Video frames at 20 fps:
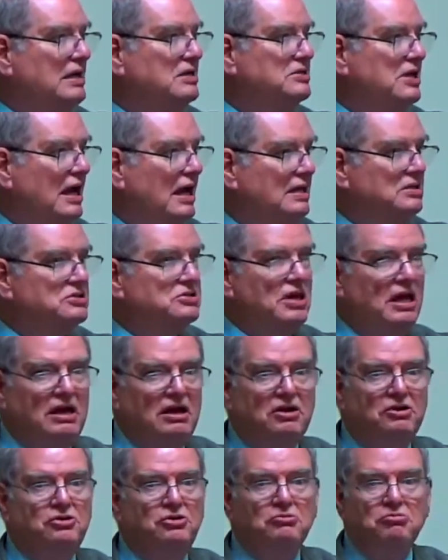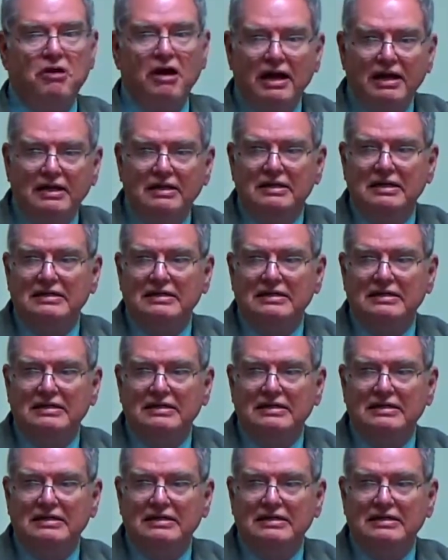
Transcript: head and say, are you ready to